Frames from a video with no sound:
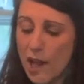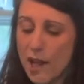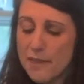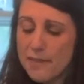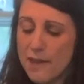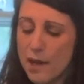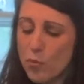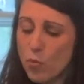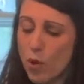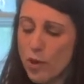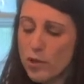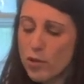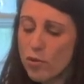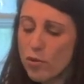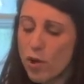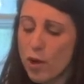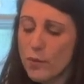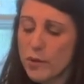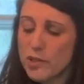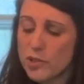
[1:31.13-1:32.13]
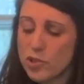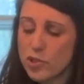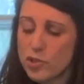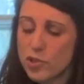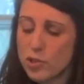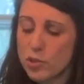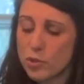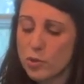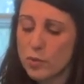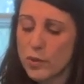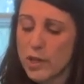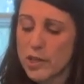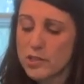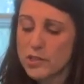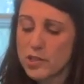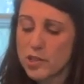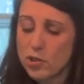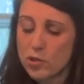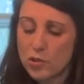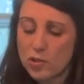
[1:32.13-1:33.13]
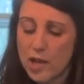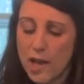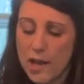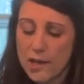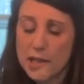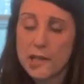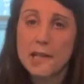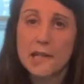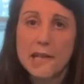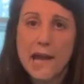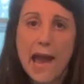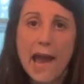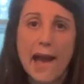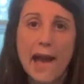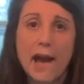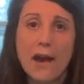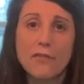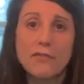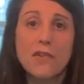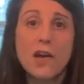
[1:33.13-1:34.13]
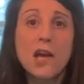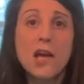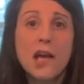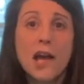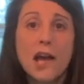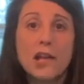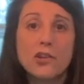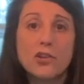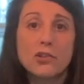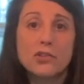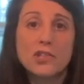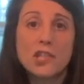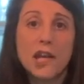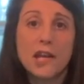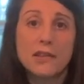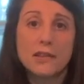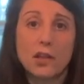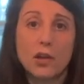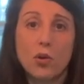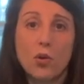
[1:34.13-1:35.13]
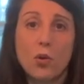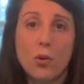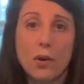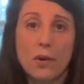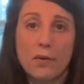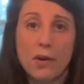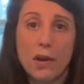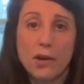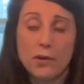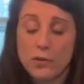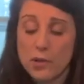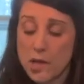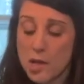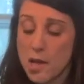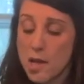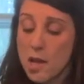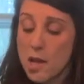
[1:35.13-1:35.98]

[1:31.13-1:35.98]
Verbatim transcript: And then what you're going to do is you'll cut it in half and you'll take the core out.